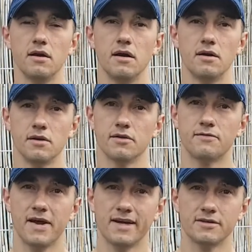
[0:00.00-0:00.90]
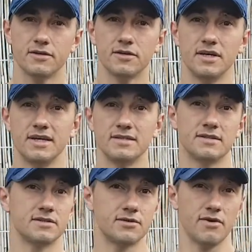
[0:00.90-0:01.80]
Another factor is the
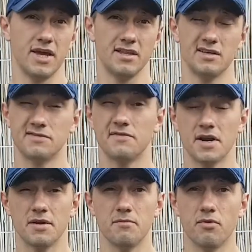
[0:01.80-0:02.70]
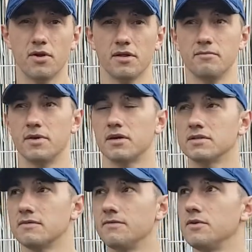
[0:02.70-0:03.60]
terrain. That's very important, because
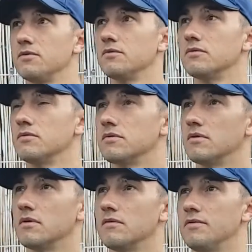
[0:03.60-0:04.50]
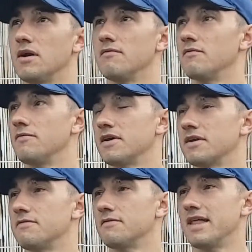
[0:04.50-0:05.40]
if you have a very
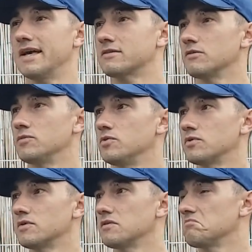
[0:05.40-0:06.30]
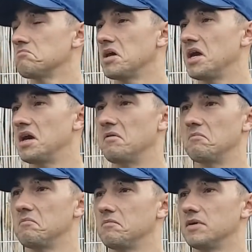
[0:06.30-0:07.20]
flat commute,
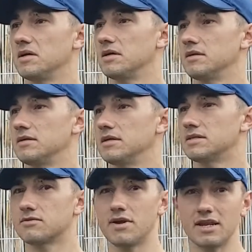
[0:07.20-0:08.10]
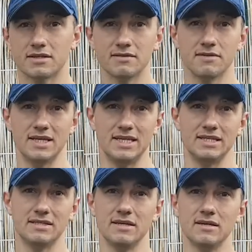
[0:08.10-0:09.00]
it's relatively
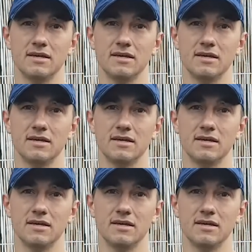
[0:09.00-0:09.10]
easy